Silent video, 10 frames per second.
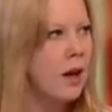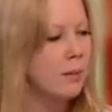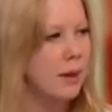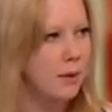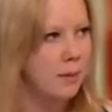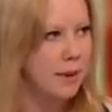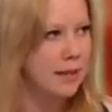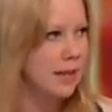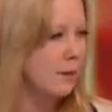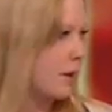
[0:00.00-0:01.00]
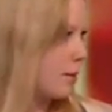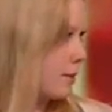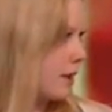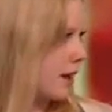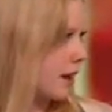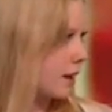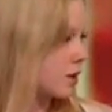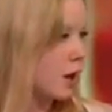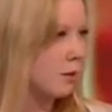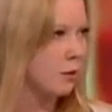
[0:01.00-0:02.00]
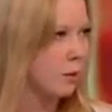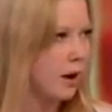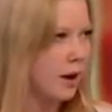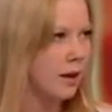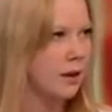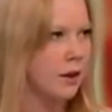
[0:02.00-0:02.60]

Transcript: people are busy, people are taking time off work,